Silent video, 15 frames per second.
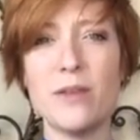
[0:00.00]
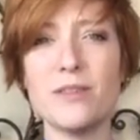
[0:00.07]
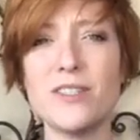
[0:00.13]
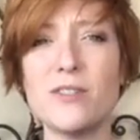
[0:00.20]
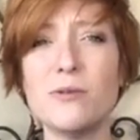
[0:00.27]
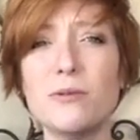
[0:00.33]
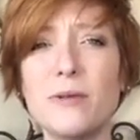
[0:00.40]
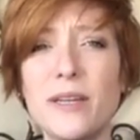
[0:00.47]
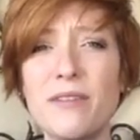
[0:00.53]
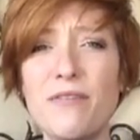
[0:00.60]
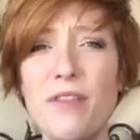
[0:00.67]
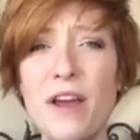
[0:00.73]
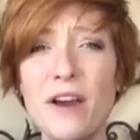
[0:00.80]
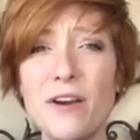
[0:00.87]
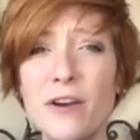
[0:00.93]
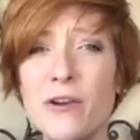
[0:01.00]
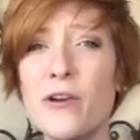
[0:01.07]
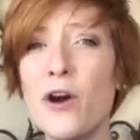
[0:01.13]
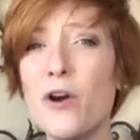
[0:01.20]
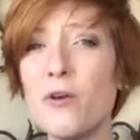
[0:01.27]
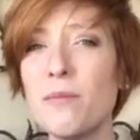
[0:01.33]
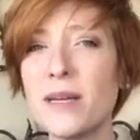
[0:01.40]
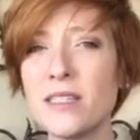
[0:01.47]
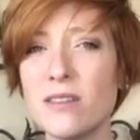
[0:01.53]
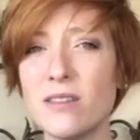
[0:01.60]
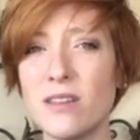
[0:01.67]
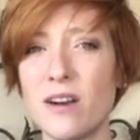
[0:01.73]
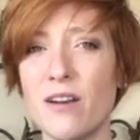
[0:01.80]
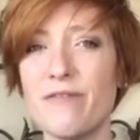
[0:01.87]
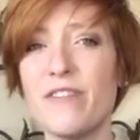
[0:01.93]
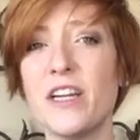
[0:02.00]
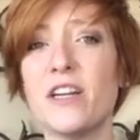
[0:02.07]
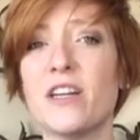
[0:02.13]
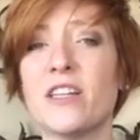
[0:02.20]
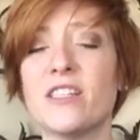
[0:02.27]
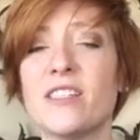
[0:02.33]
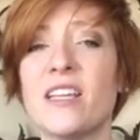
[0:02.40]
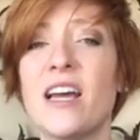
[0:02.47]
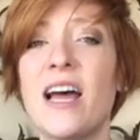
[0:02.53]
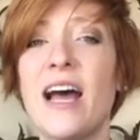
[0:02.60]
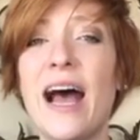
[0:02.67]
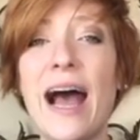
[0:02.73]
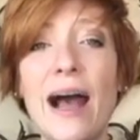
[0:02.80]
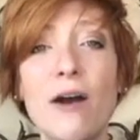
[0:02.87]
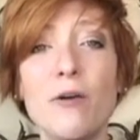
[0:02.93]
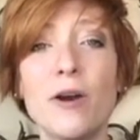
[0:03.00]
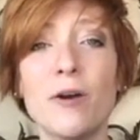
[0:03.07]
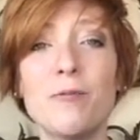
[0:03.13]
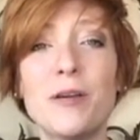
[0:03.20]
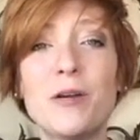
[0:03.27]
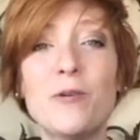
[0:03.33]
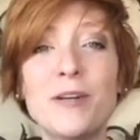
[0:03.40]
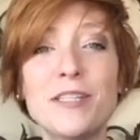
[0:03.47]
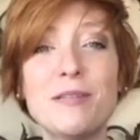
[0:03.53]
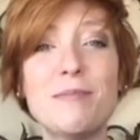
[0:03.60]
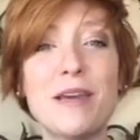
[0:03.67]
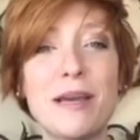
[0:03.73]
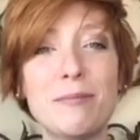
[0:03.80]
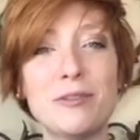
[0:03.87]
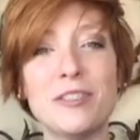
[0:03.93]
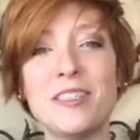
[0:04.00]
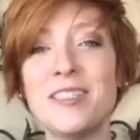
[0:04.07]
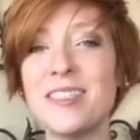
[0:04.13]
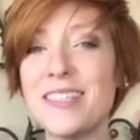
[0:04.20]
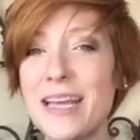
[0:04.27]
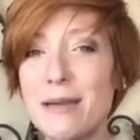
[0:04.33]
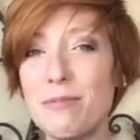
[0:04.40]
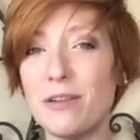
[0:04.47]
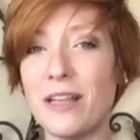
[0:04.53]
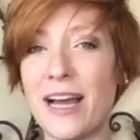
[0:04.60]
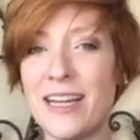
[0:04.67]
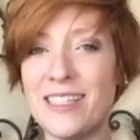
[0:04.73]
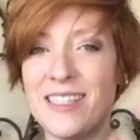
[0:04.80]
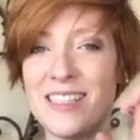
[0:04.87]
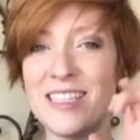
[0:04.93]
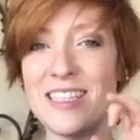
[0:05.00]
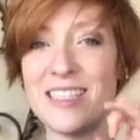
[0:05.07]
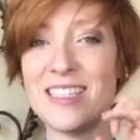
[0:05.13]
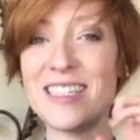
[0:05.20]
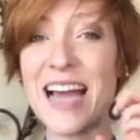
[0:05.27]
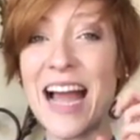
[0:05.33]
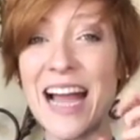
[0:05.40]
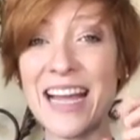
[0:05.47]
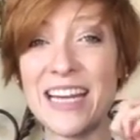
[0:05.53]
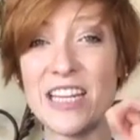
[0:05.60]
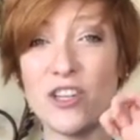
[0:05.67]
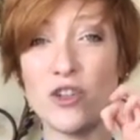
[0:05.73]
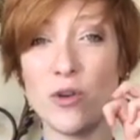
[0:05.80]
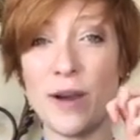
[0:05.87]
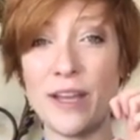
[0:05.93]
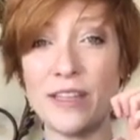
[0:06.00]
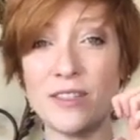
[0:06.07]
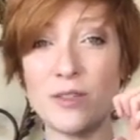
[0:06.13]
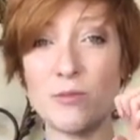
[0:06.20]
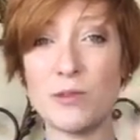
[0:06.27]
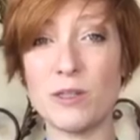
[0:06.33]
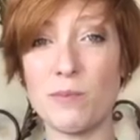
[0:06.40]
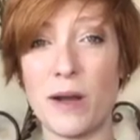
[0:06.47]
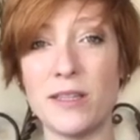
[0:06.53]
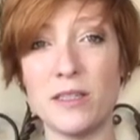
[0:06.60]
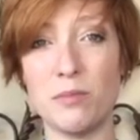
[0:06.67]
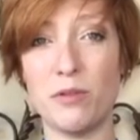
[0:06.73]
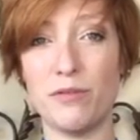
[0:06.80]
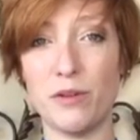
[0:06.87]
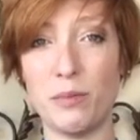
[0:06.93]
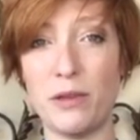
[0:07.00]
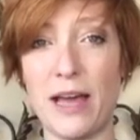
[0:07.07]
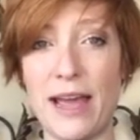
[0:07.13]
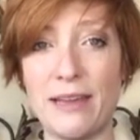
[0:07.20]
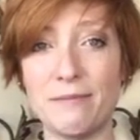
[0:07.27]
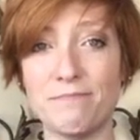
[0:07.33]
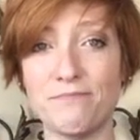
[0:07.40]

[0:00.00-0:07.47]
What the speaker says: So if there are no muscles in our fingers, how are we going to be able to stabilize these tiny joints responsible for play?